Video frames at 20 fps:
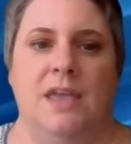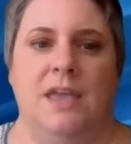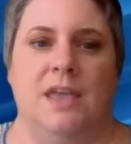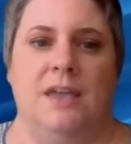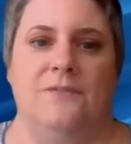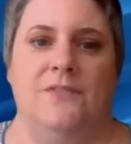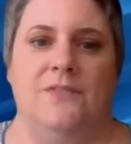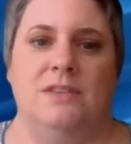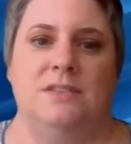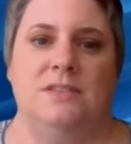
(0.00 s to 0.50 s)

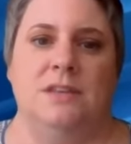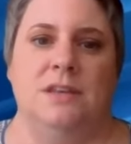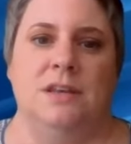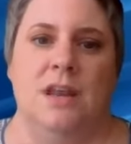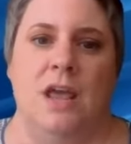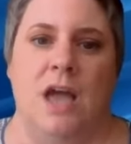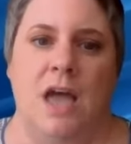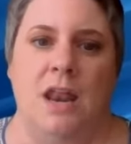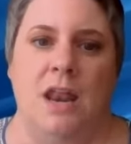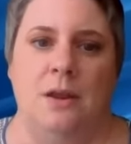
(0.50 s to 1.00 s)
If it's
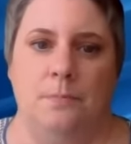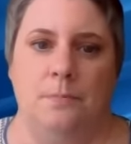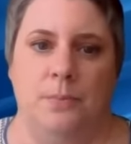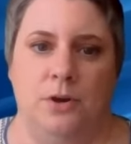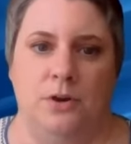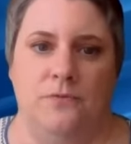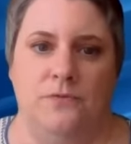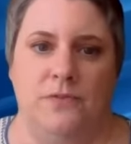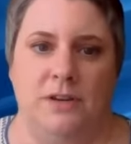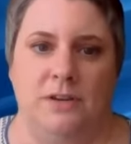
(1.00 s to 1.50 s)
not a
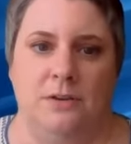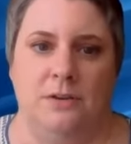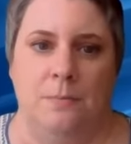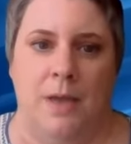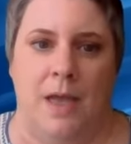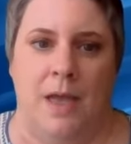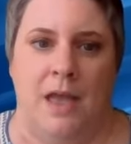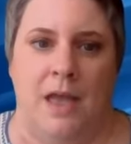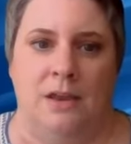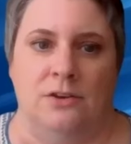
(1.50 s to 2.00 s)
perfect
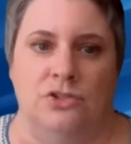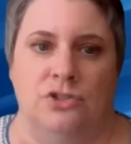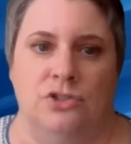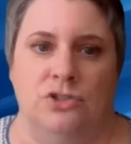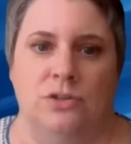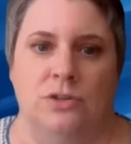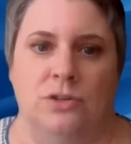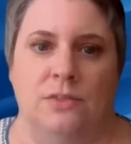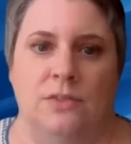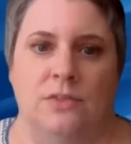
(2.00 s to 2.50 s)

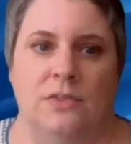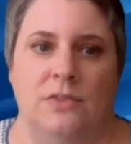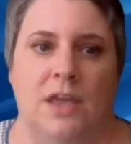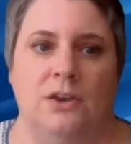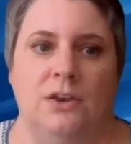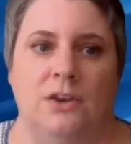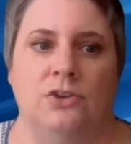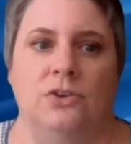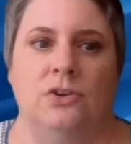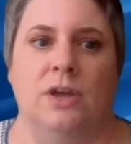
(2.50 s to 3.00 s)
match,
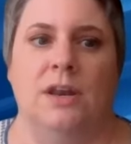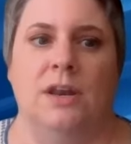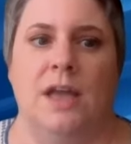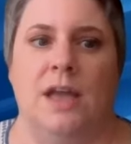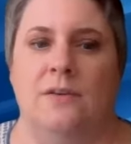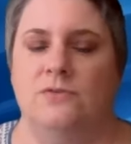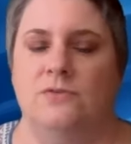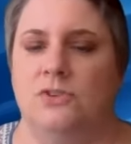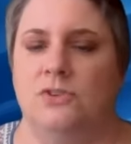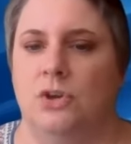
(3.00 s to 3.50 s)
then you're going to
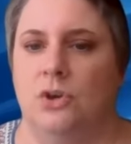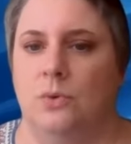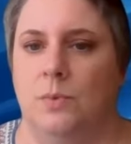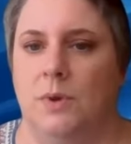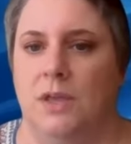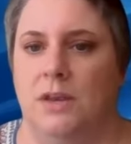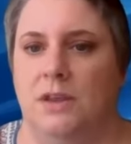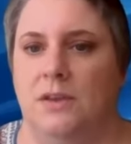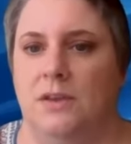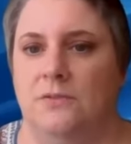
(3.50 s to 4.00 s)
have to go
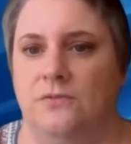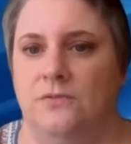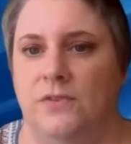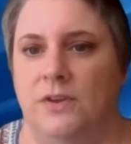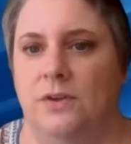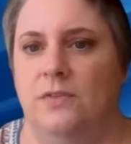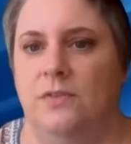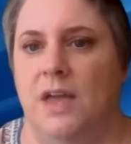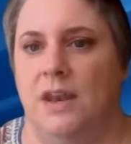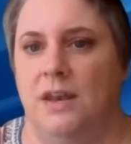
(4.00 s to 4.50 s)
in and
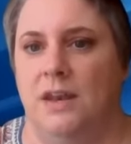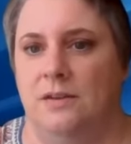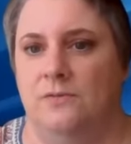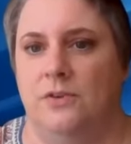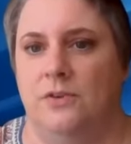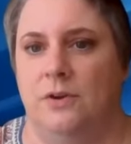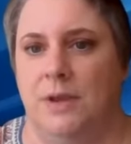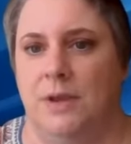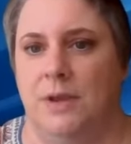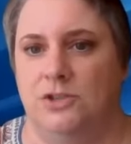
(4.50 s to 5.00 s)
fill that
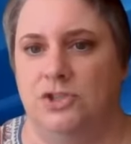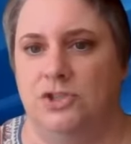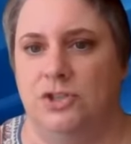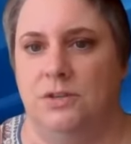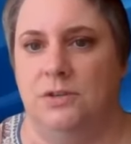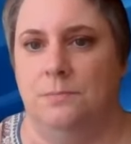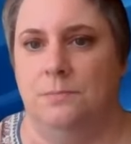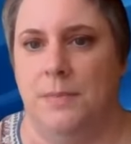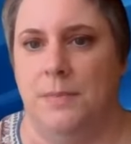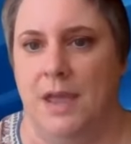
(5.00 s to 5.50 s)
information
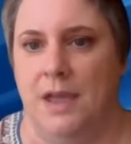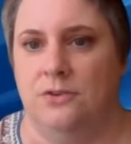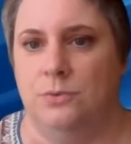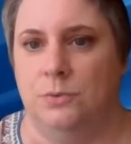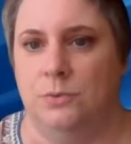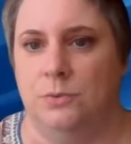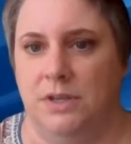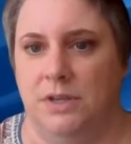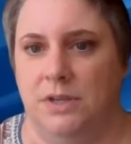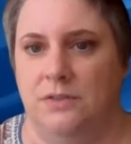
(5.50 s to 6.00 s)
in
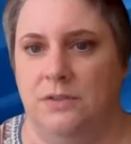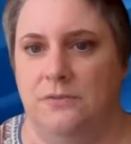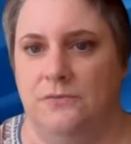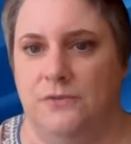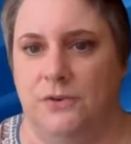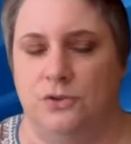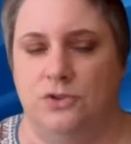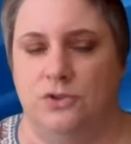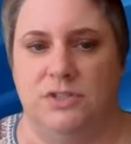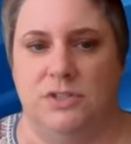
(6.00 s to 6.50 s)
manually the
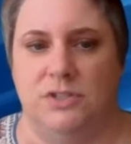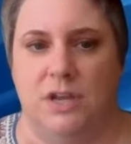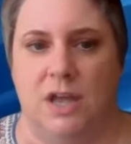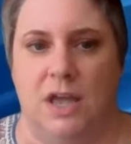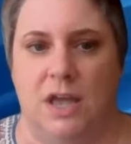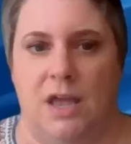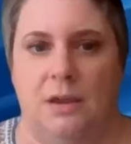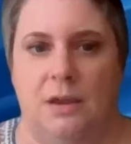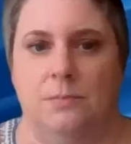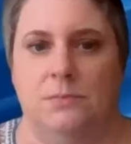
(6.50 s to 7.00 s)
first
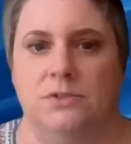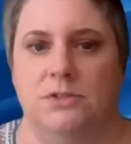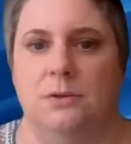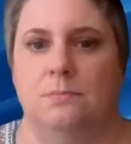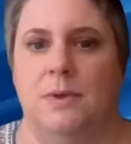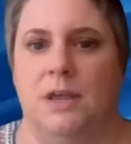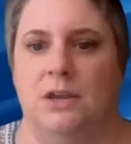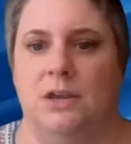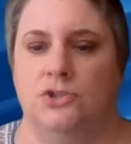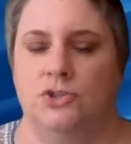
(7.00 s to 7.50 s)
time to
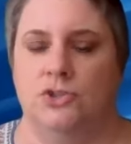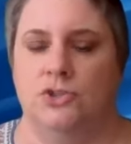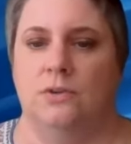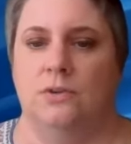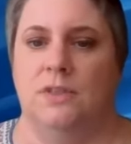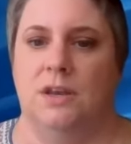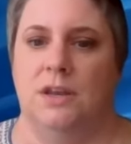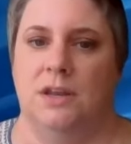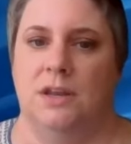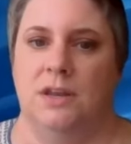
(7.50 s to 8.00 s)
make sure
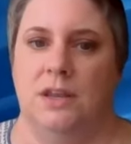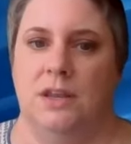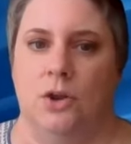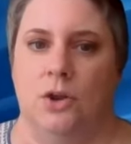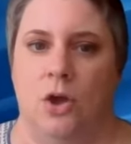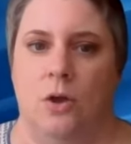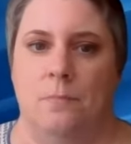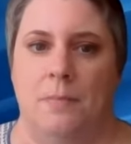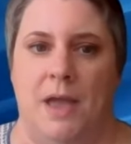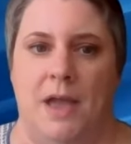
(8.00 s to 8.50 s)
that it
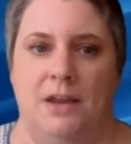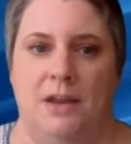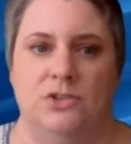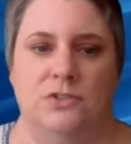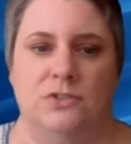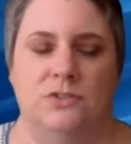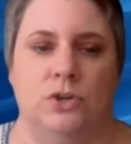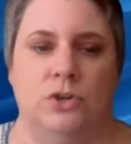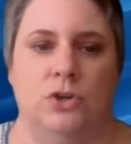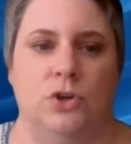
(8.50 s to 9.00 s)
all
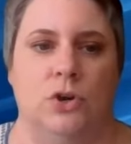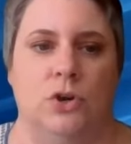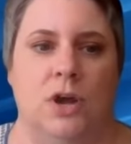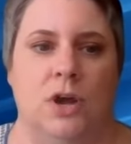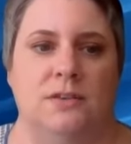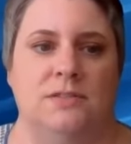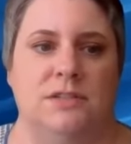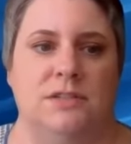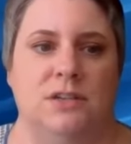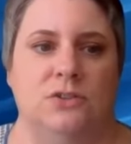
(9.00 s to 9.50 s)
matches
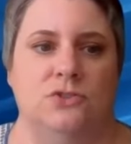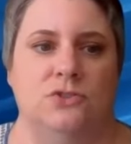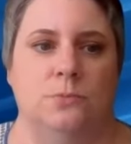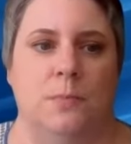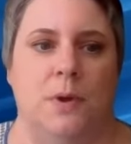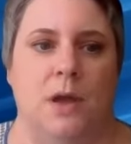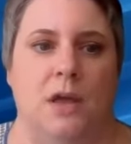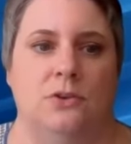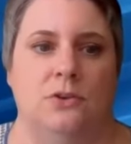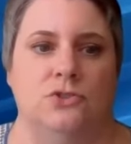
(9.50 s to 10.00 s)
across each
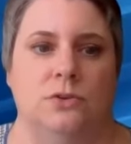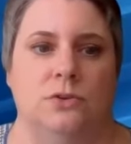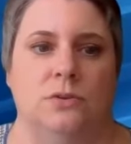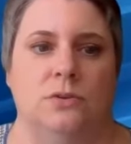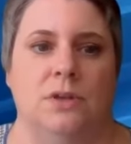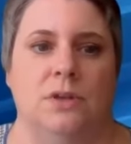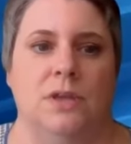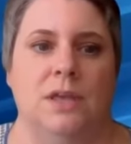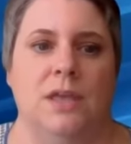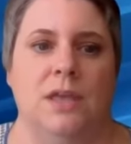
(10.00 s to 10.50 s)

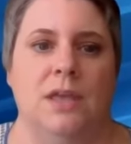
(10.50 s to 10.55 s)
module.